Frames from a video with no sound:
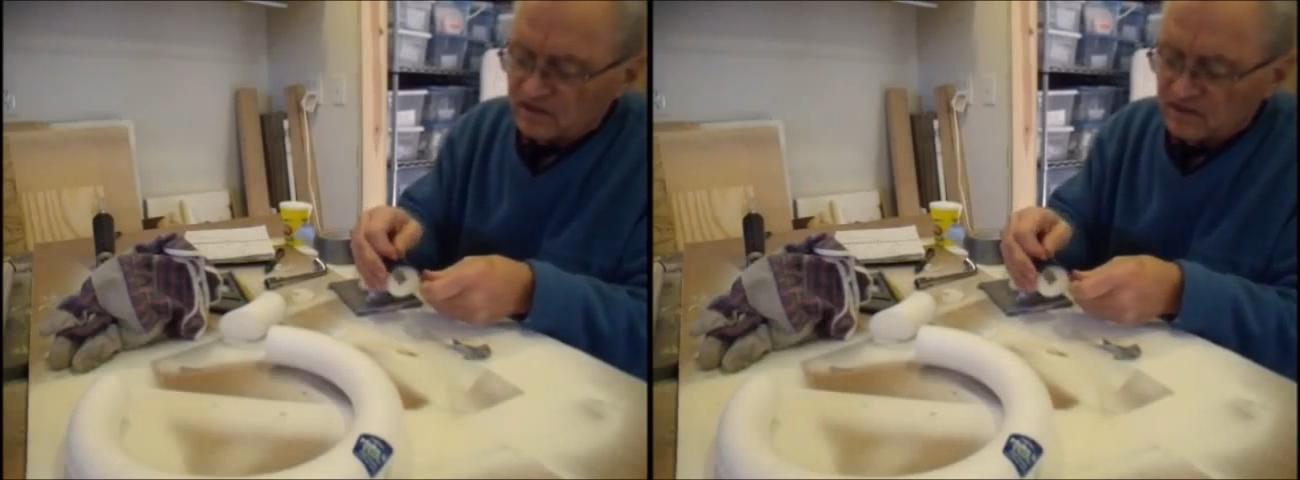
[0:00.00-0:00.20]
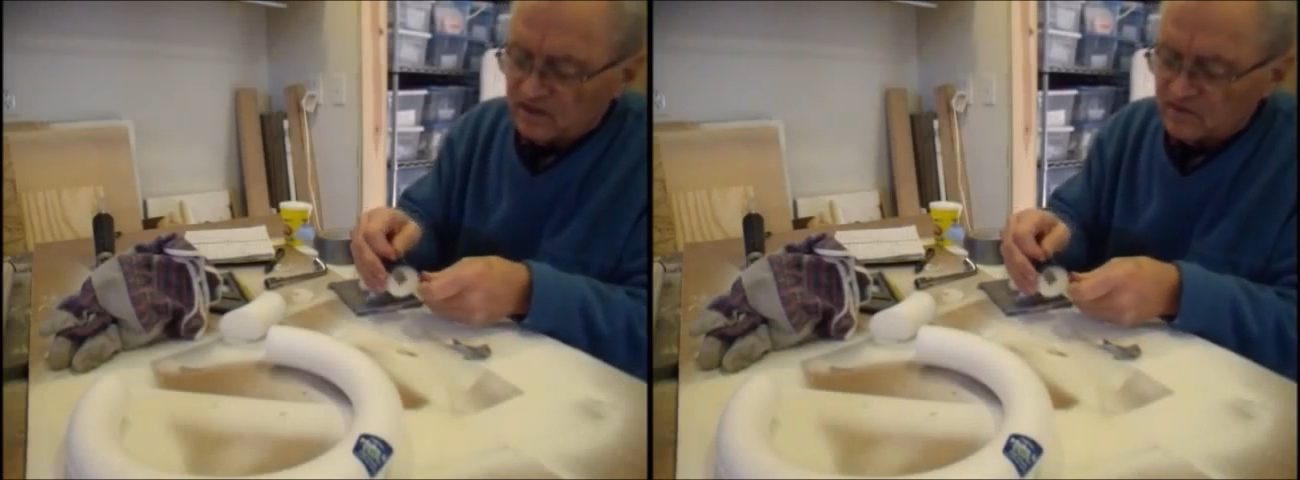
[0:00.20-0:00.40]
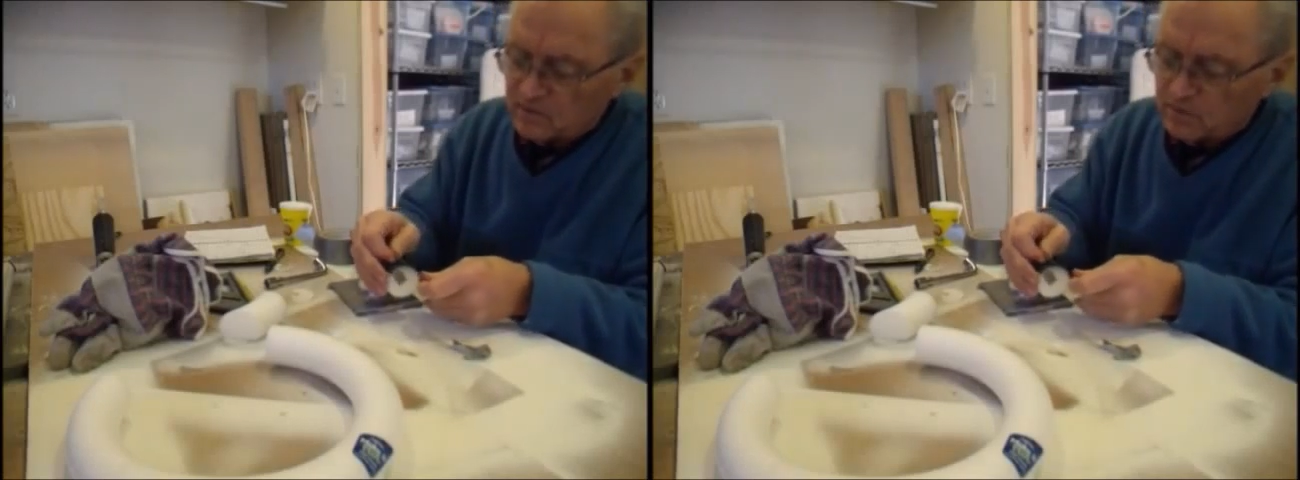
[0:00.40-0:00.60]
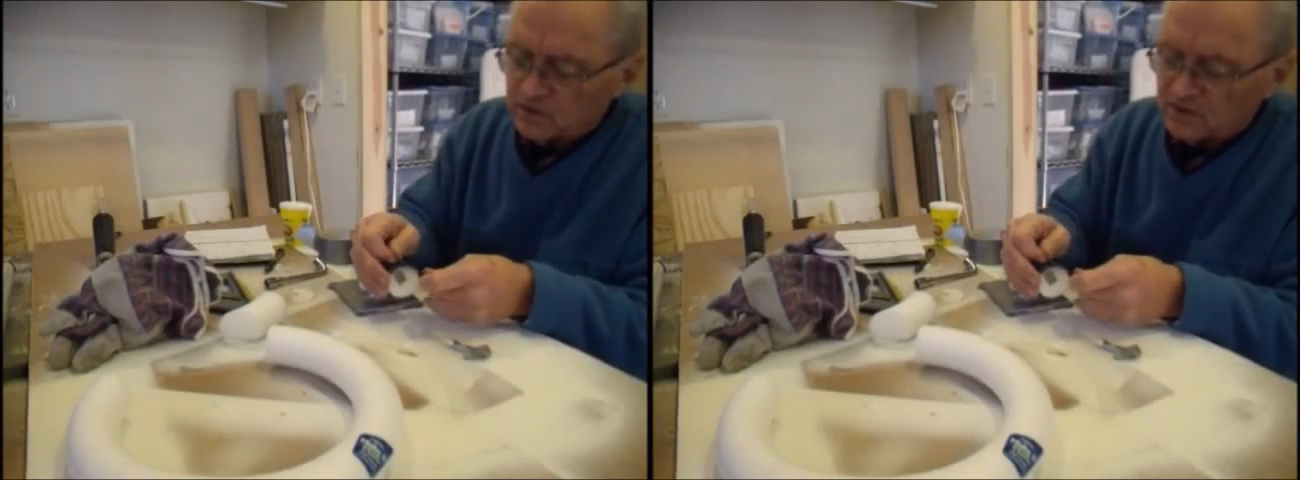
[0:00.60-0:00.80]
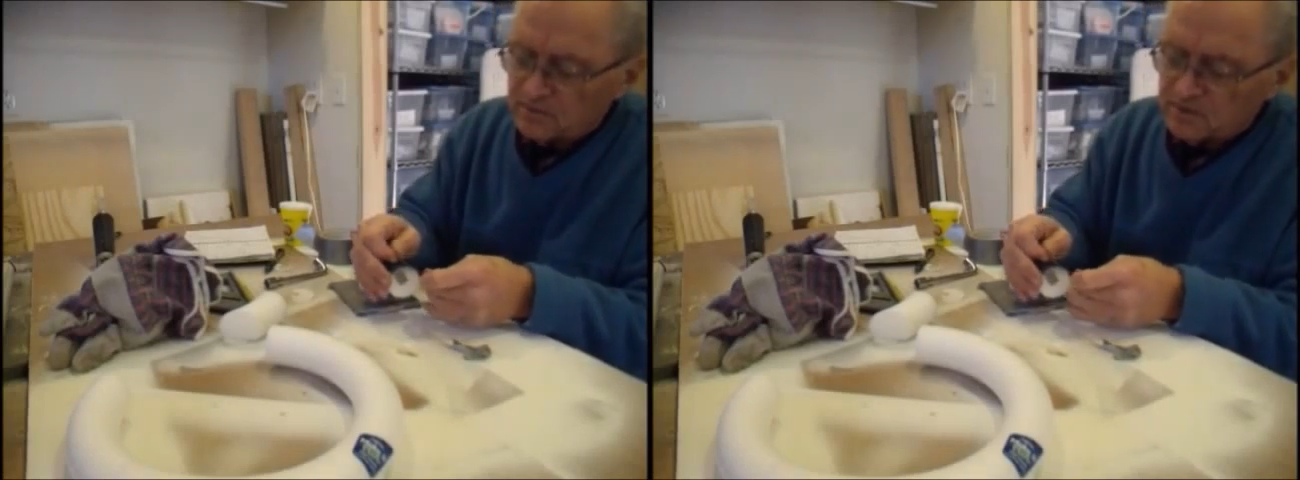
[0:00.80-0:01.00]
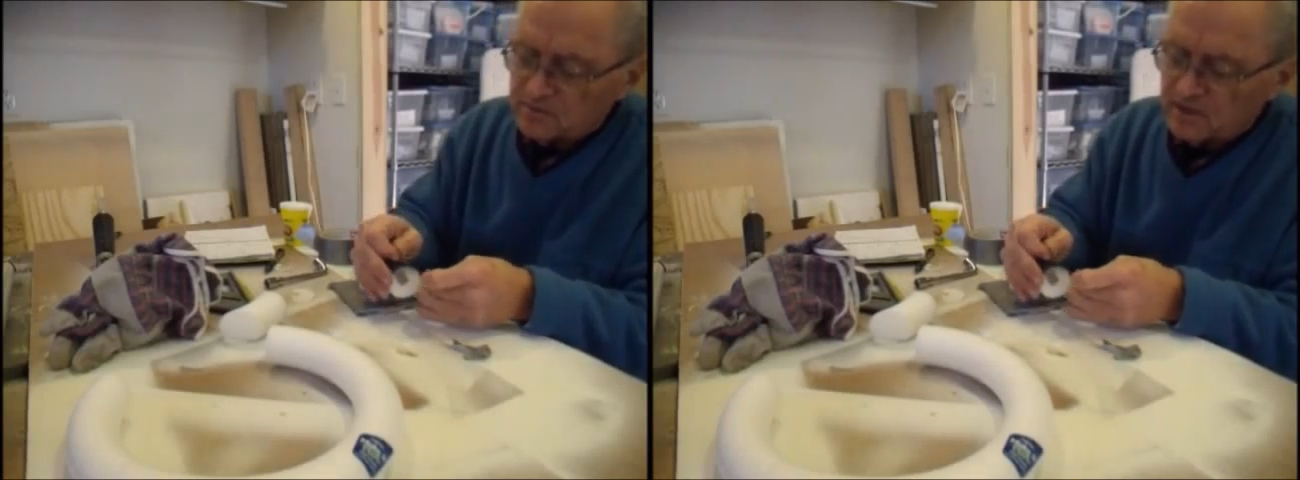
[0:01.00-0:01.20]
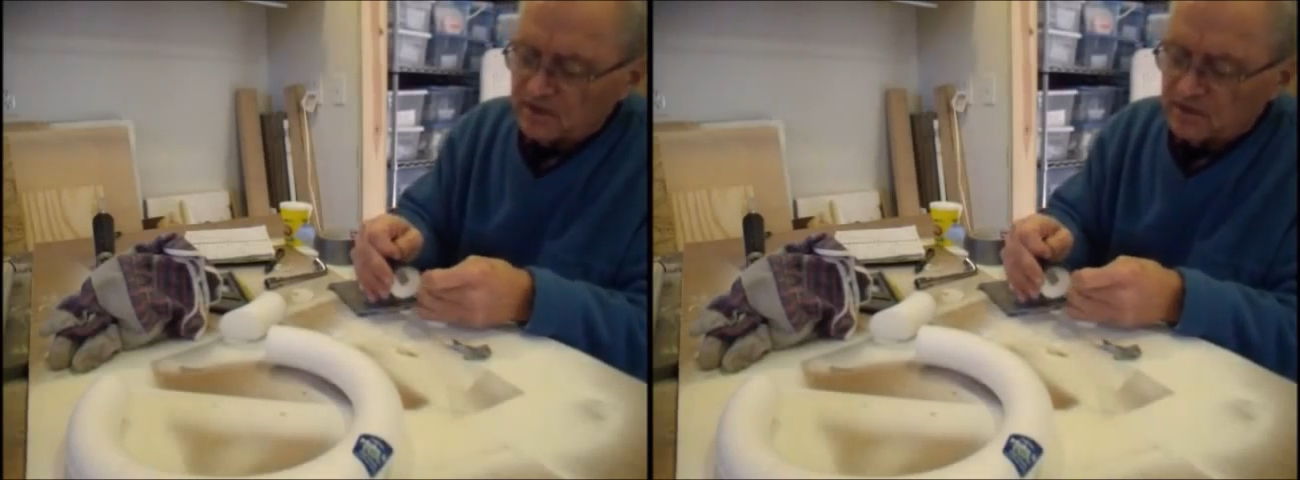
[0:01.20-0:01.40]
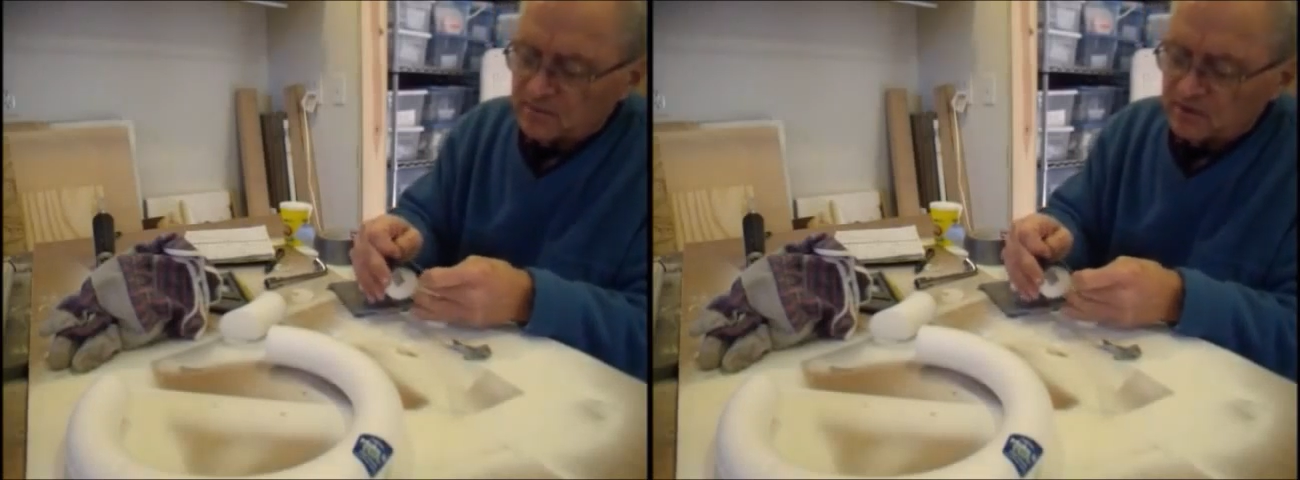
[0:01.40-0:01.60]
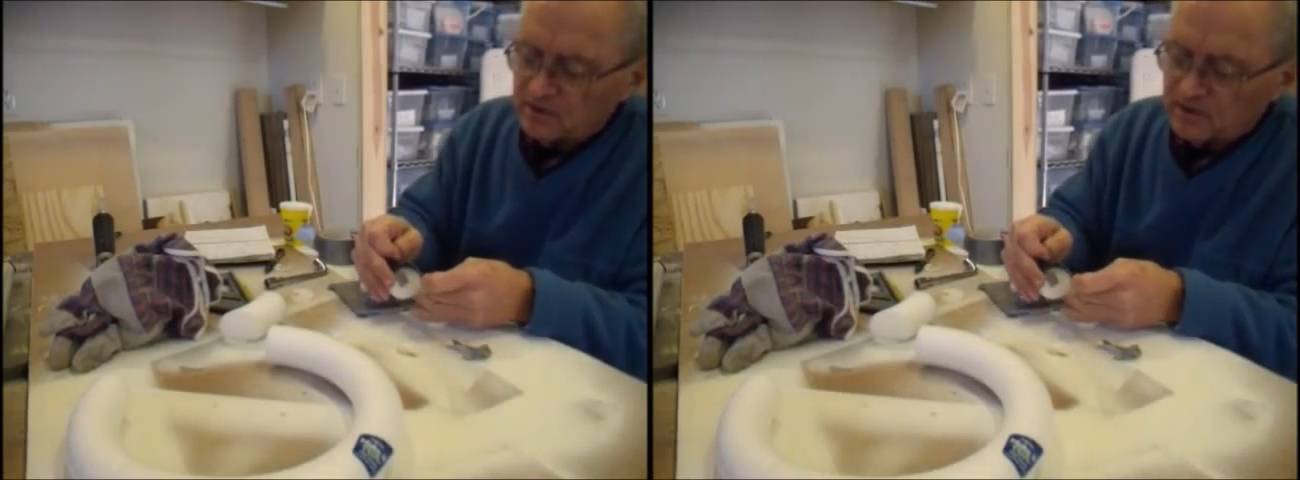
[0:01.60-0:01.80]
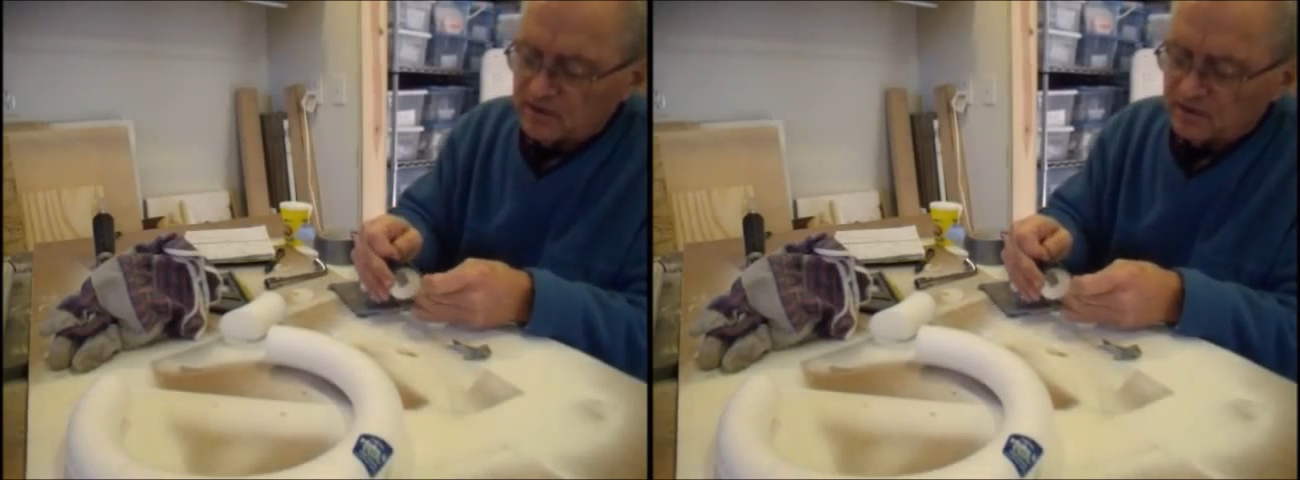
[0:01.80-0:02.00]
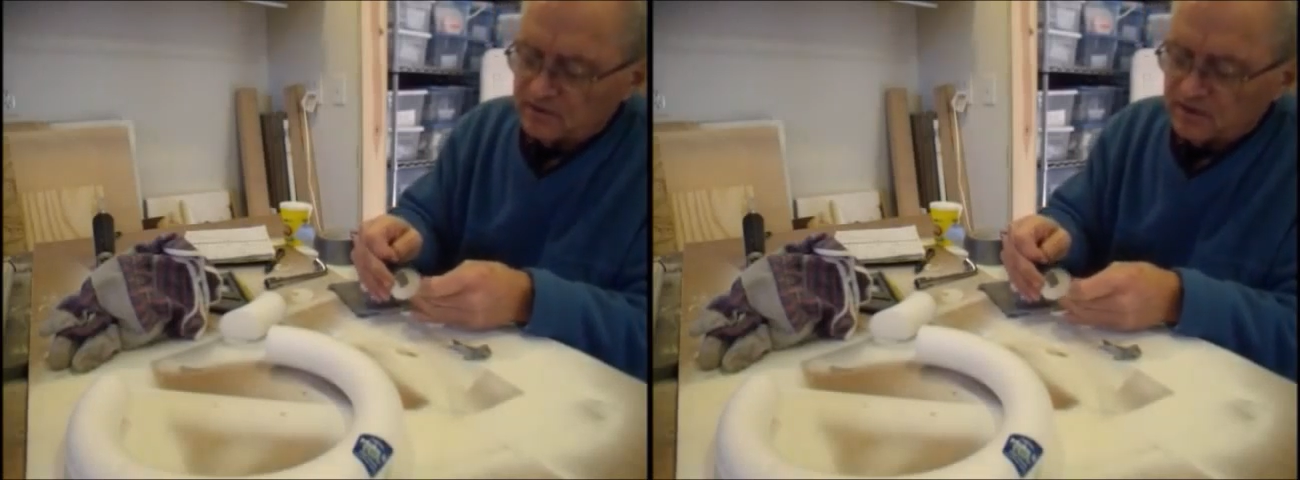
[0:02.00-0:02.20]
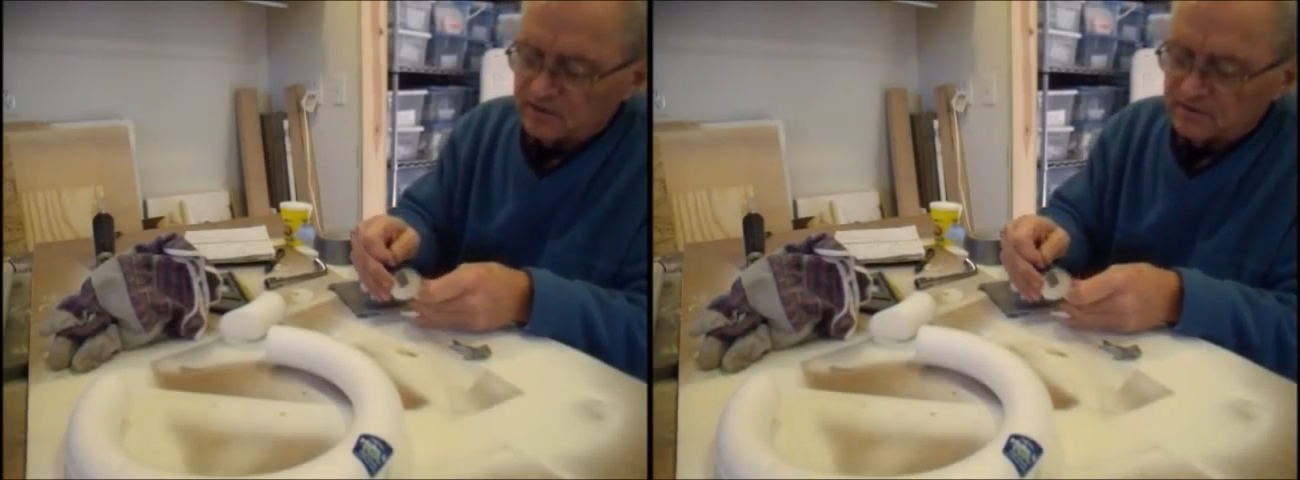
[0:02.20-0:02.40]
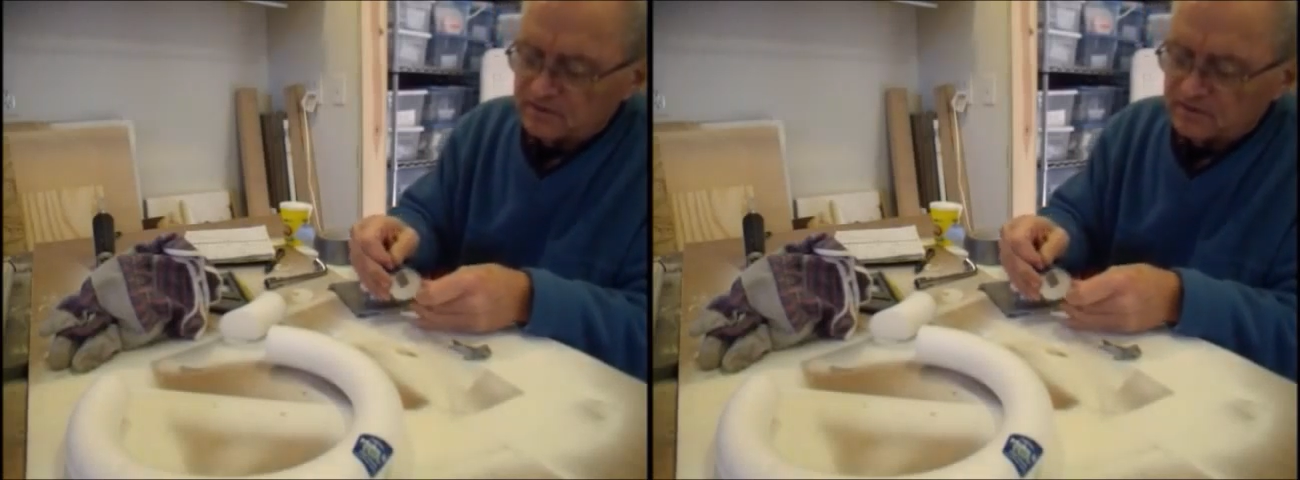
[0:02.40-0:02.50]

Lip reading: I have to build up some diameter anyhow, right?